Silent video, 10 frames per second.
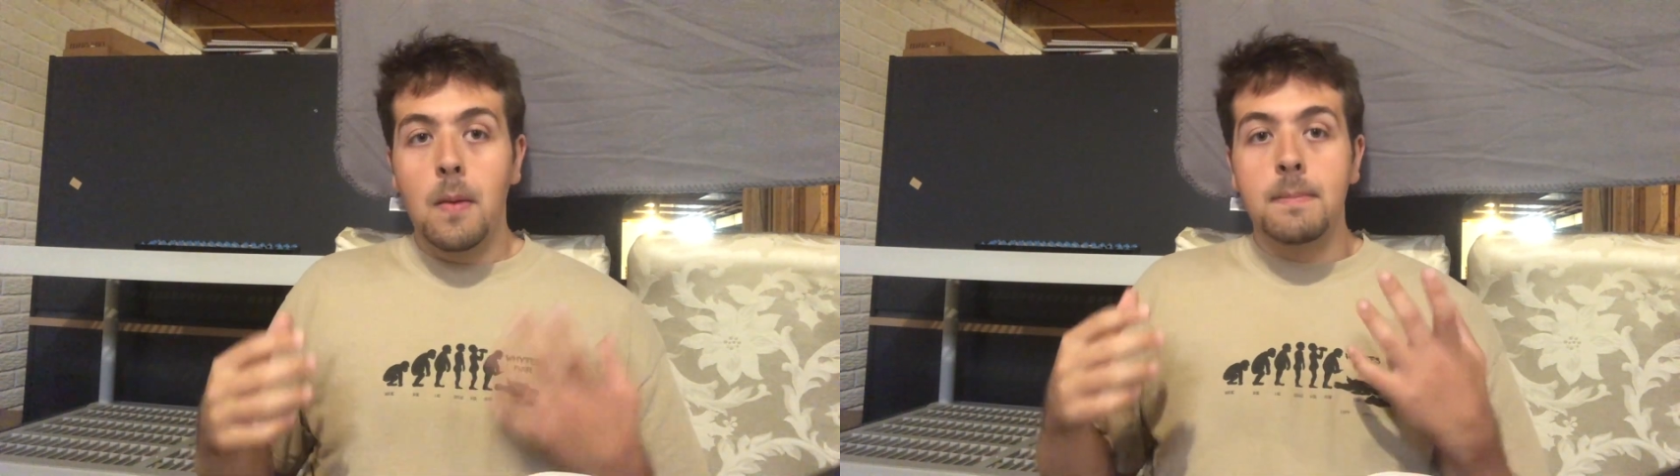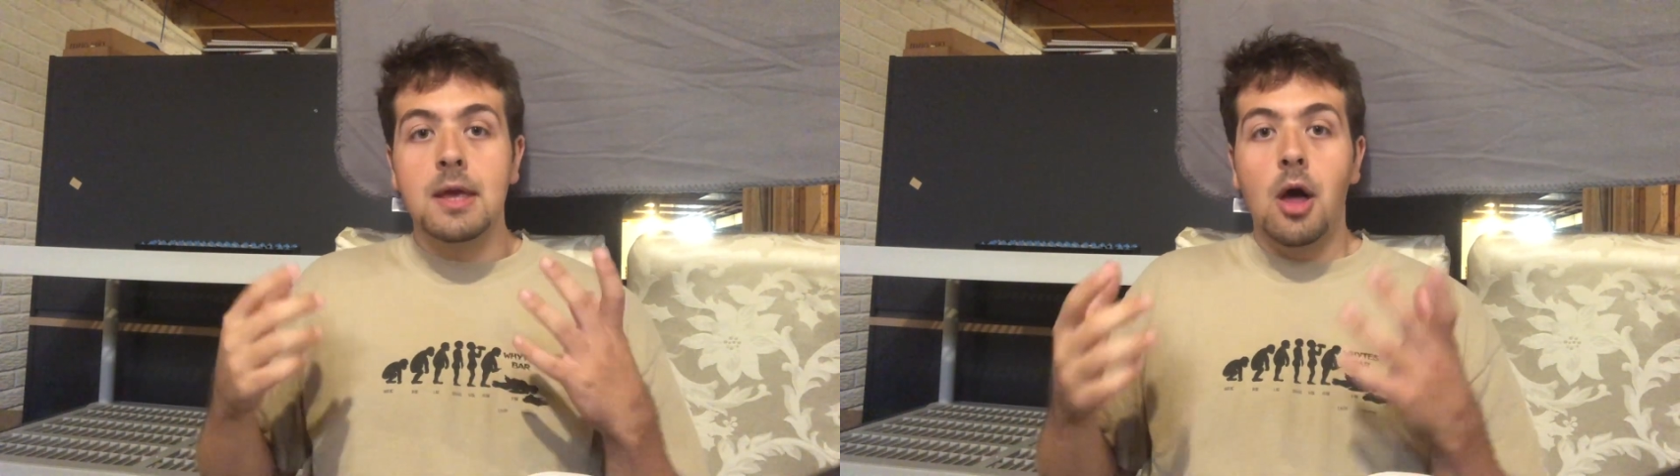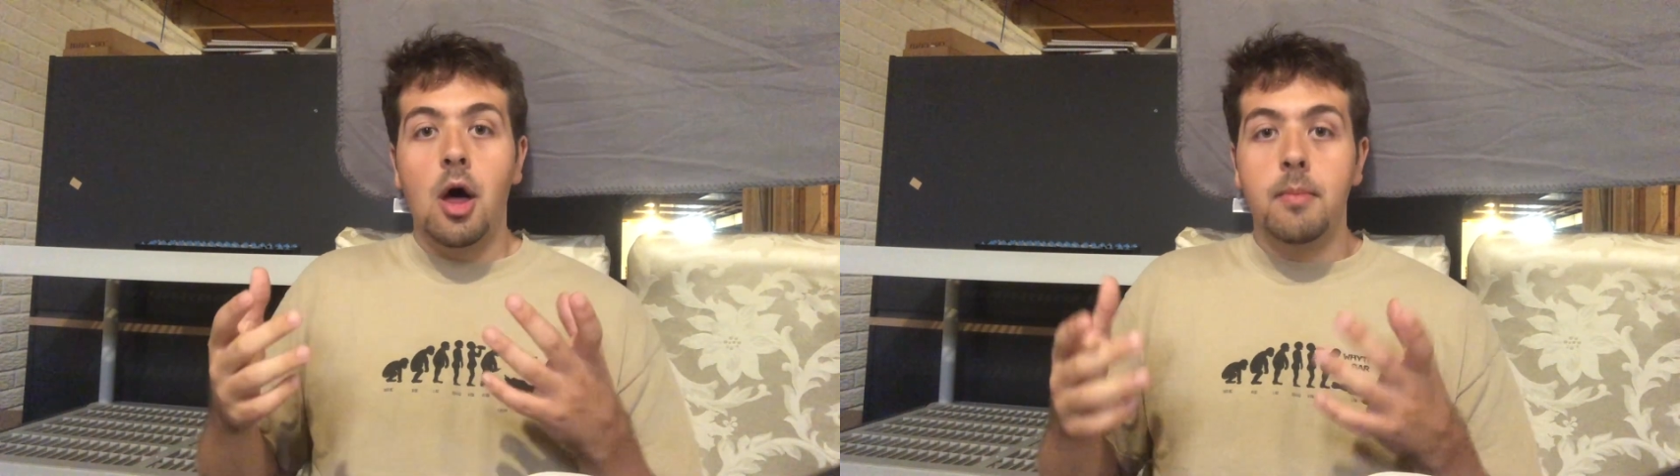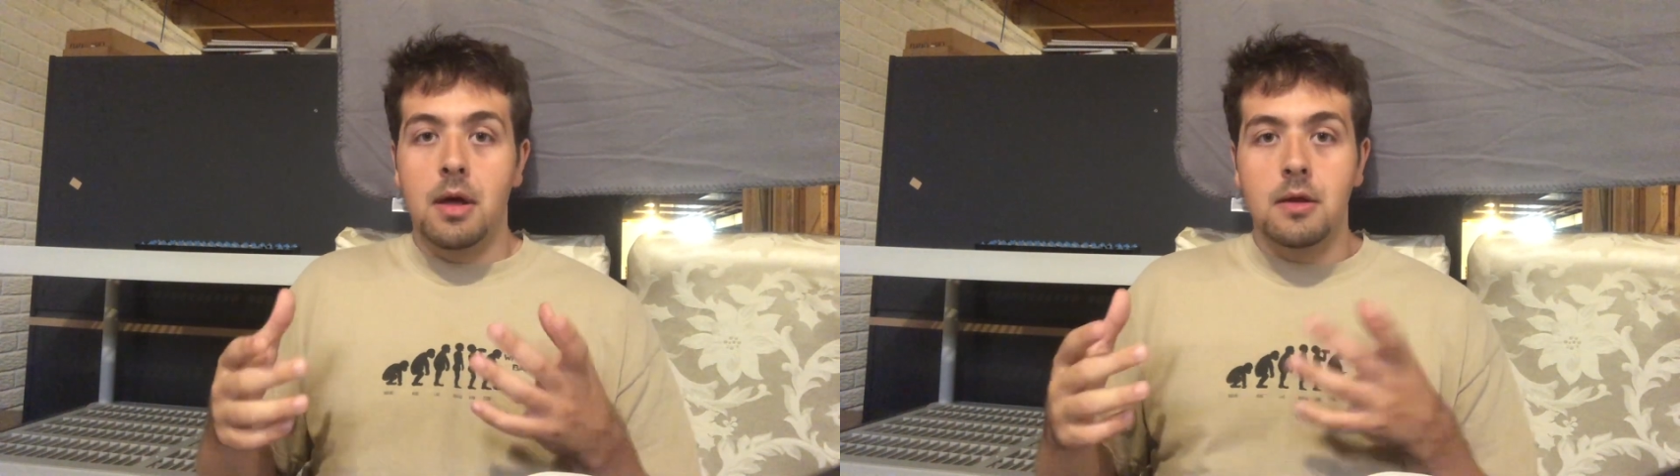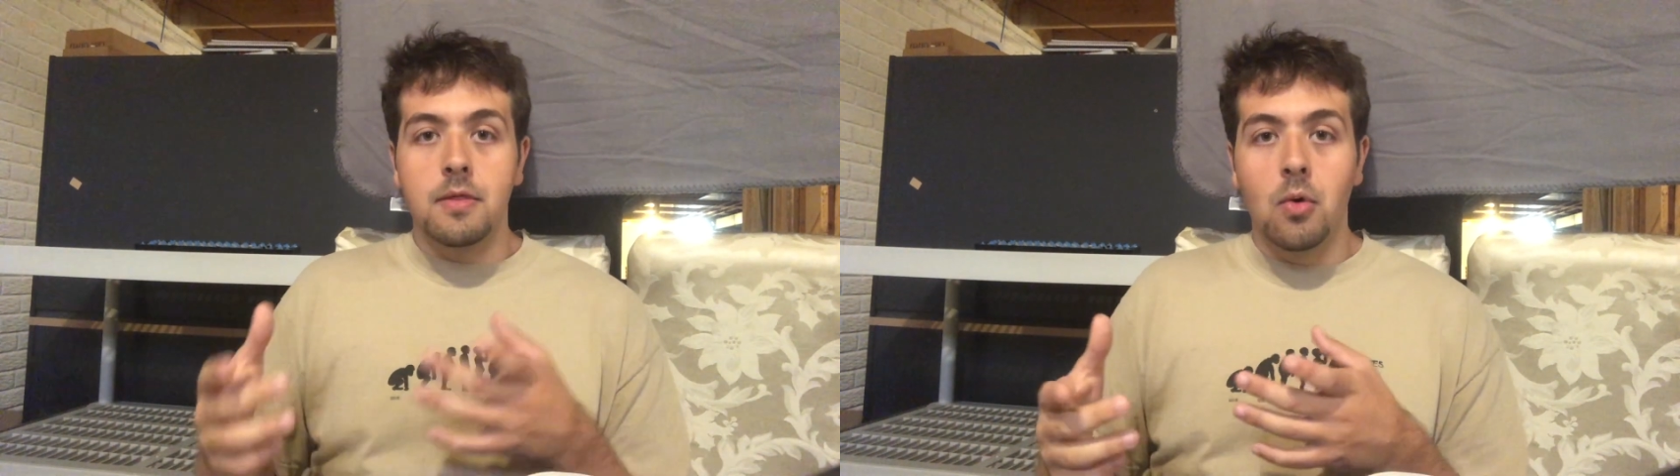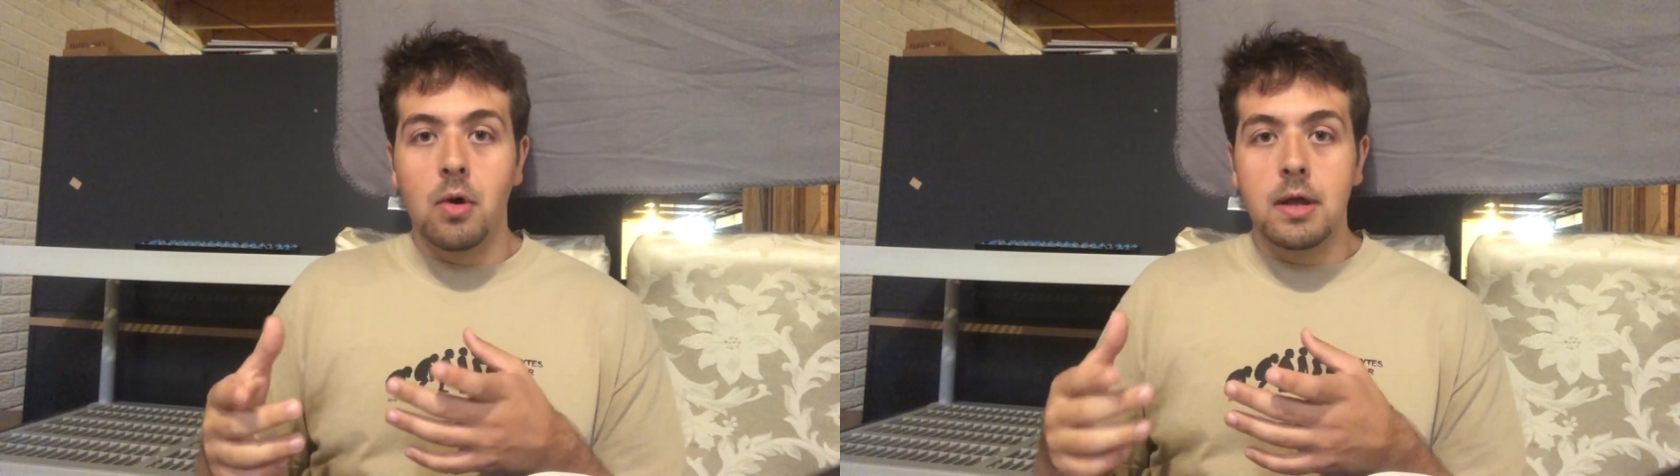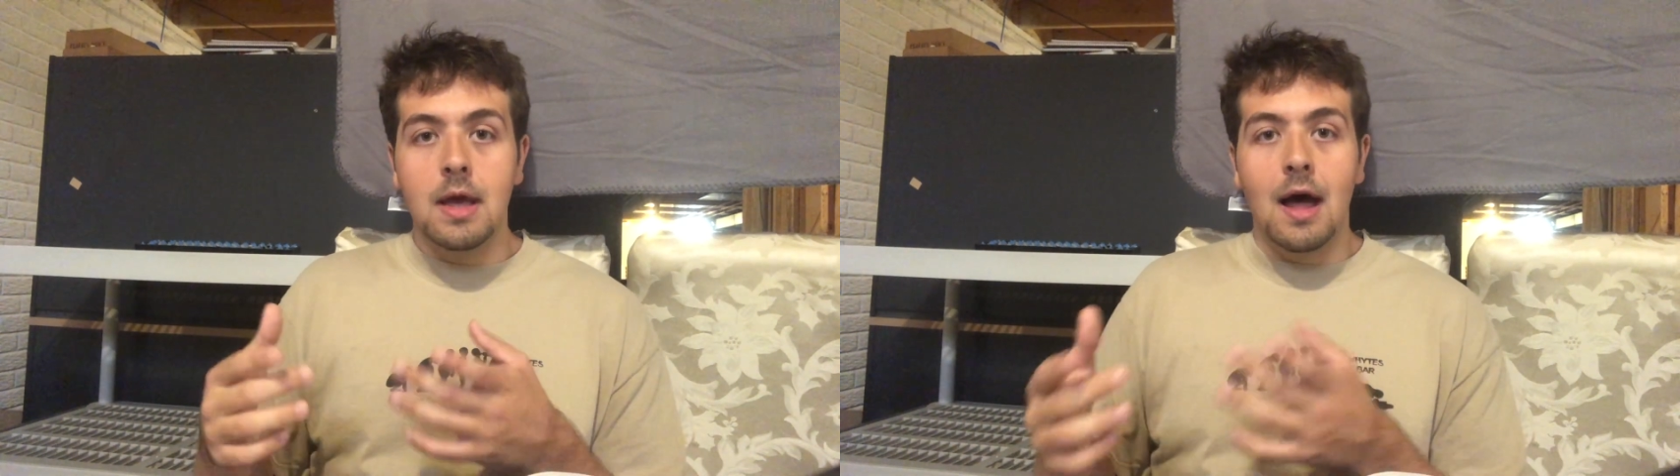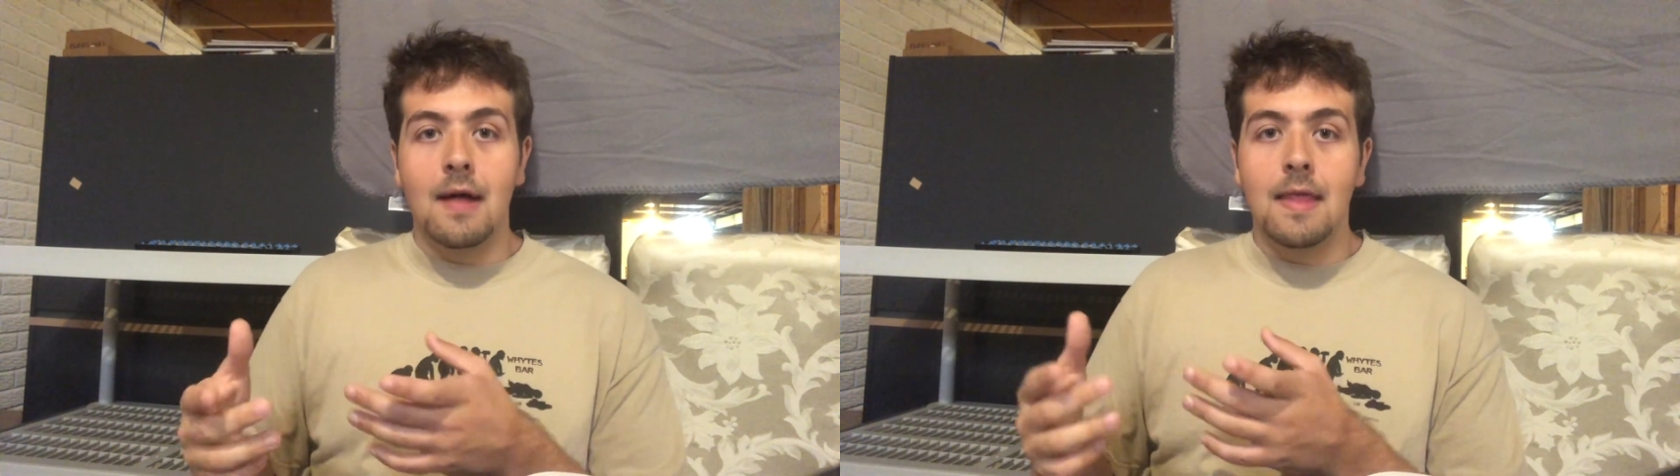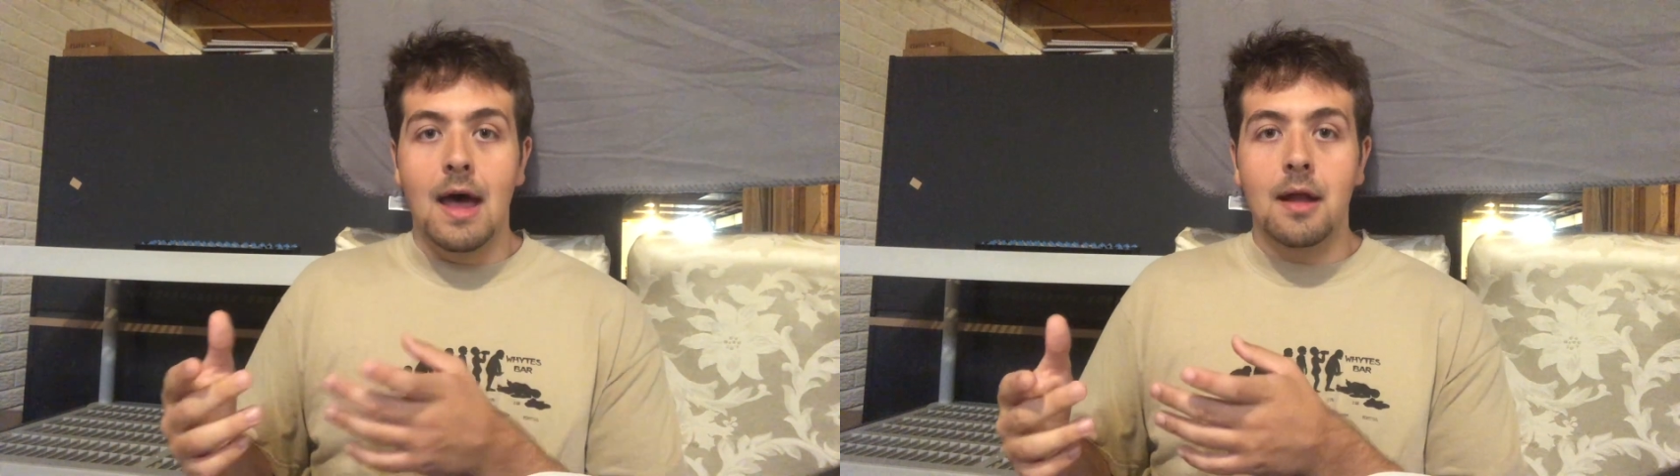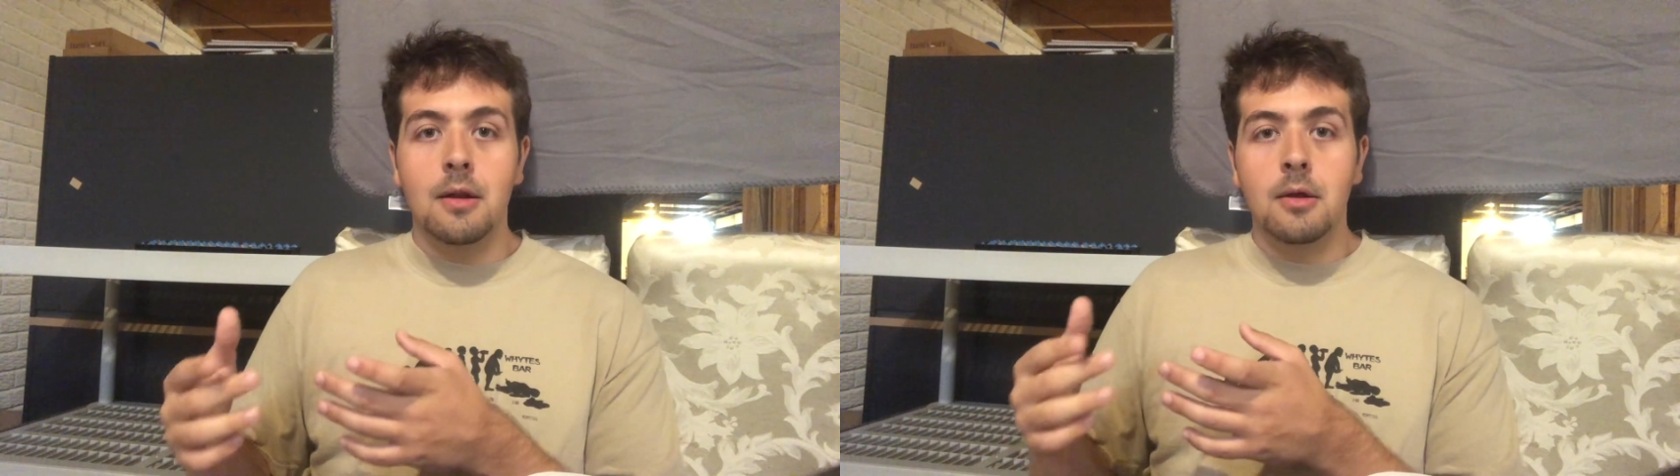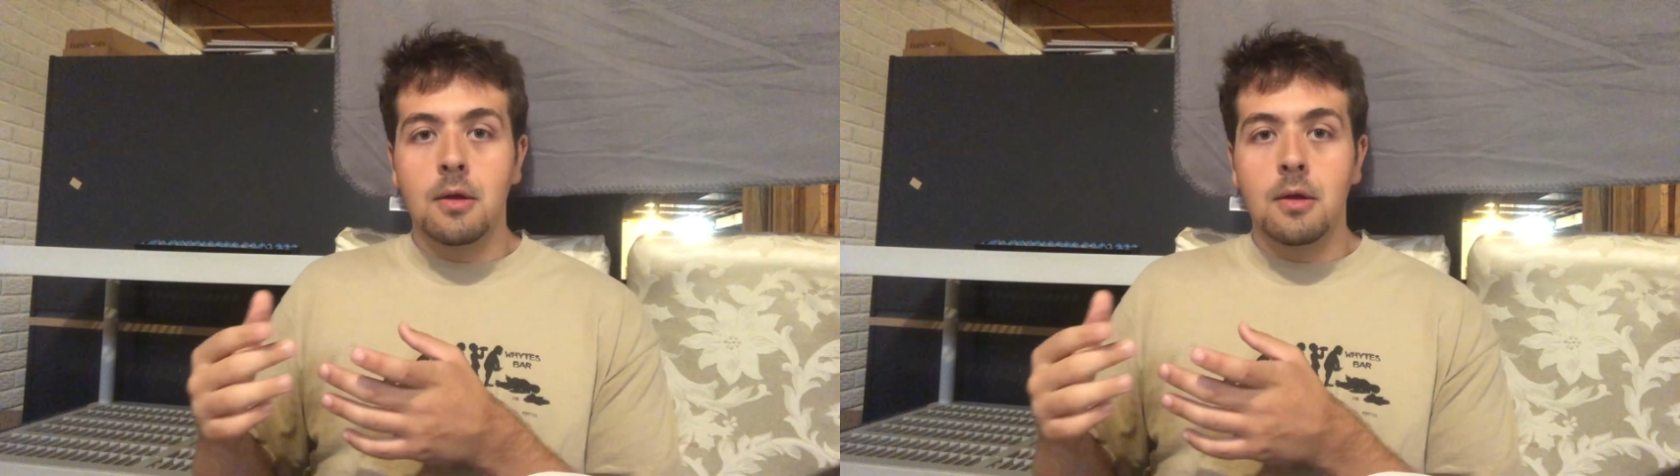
become an authority on that